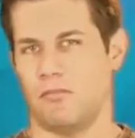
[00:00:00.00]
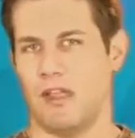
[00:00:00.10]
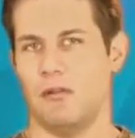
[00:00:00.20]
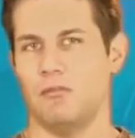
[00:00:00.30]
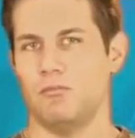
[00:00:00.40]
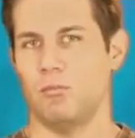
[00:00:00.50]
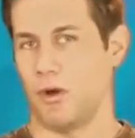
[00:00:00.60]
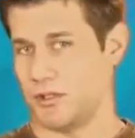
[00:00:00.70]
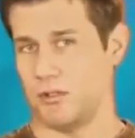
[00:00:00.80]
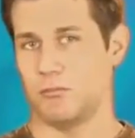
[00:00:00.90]
they
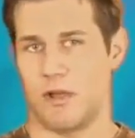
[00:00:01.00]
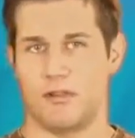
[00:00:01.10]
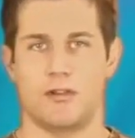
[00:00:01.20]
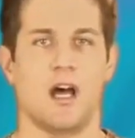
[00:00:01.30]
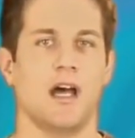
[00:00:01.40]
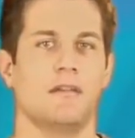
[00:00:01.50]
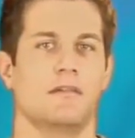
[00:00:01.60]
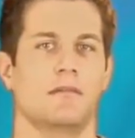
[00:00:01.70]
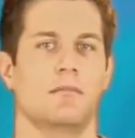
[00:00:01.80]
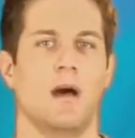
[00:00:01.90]
wondered whether or
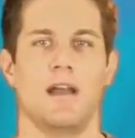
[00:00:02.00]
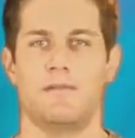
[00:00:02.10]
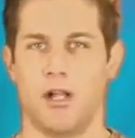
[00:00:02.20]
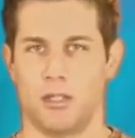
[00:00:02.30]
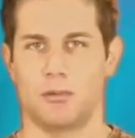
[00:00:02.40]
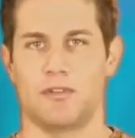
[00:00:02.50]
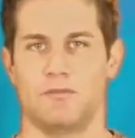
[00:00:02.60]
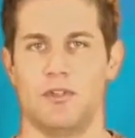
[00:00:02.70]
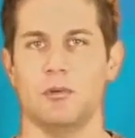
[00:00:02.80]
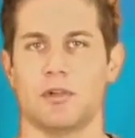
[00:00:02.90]
not my followers
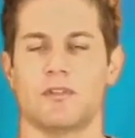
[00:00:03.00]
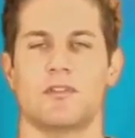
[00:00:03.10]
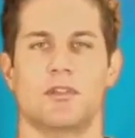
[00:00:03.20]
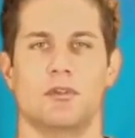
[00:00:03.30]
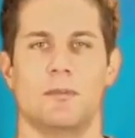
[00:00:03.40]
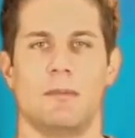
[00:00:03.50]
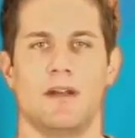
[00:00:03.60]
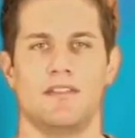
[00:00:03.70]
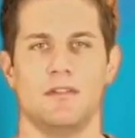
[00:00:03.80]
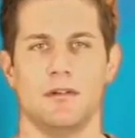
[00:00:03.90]
and viewers knew about
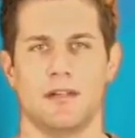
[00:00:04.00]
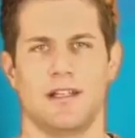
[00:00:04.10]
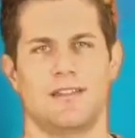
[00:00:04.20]
my story.